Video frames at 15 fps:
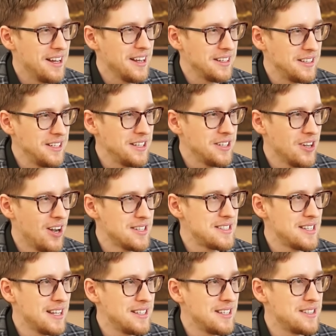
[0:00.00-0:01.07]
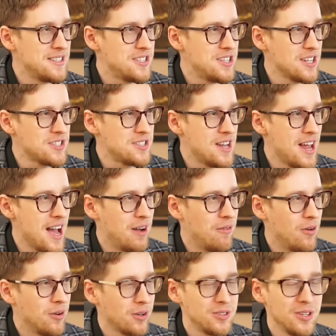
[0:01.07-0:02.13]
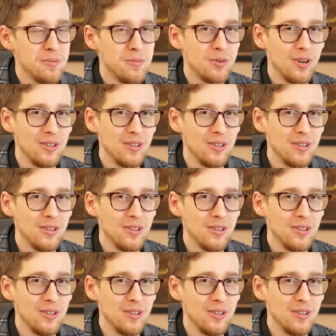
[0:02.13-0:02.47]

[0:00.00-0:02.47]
he got sentenced just now on October